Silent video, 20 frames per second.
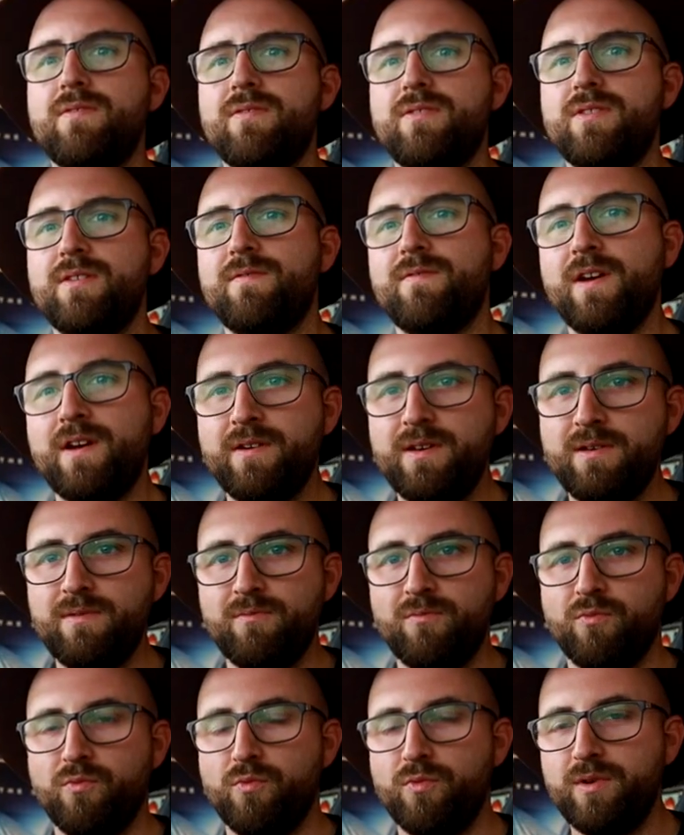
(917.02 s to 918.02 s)
the very,
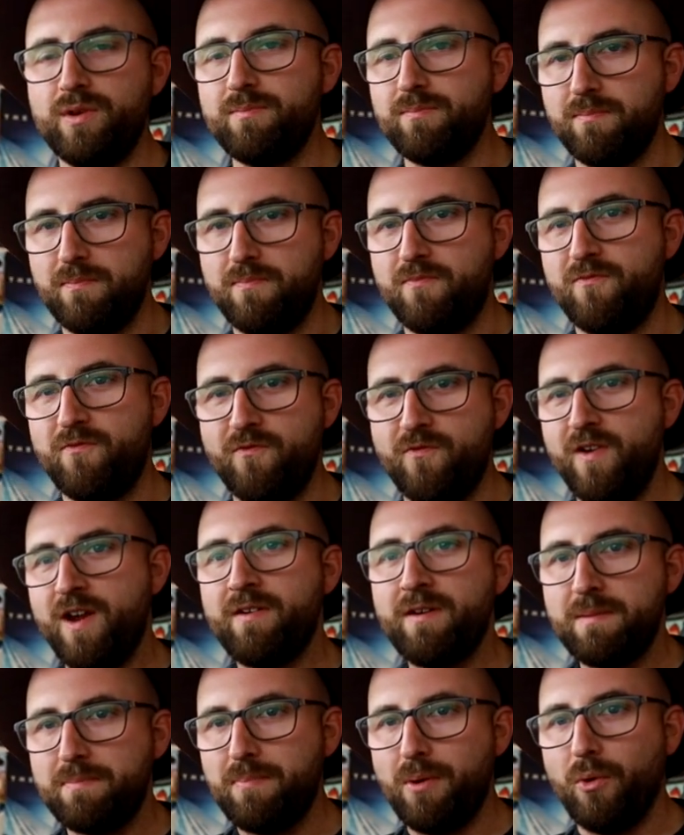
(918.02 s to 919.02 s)

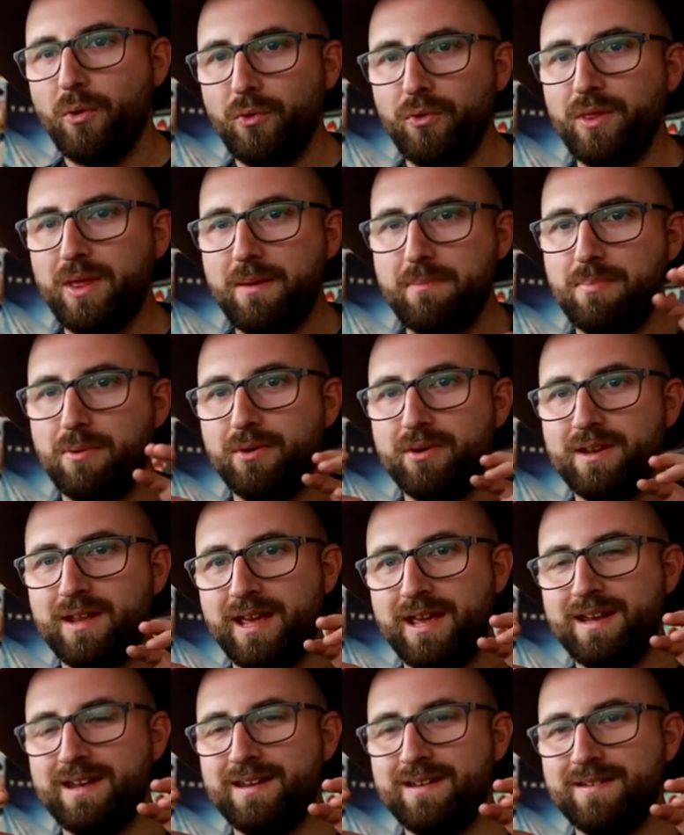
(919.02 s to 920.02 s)
very poorly put
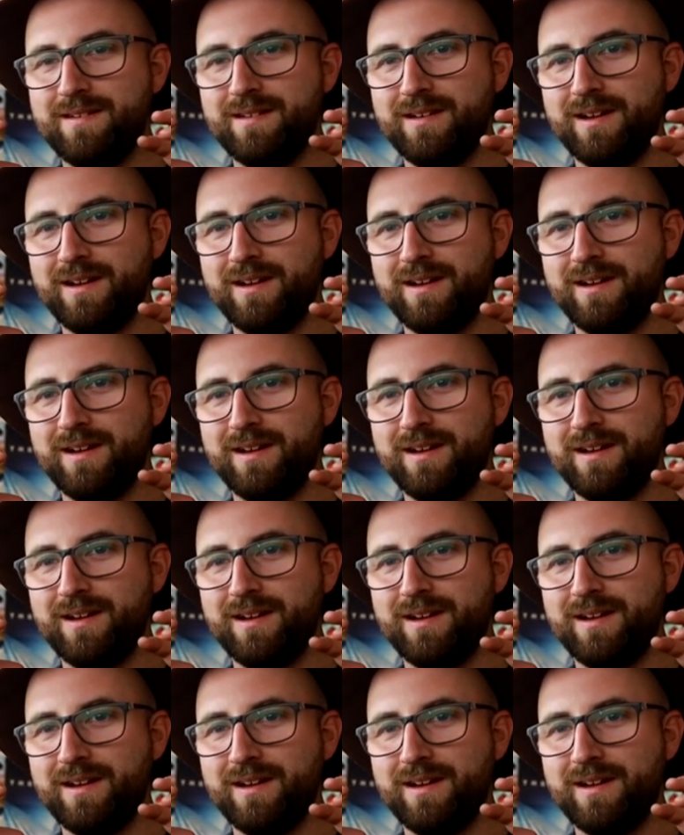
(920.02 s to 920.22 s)
in,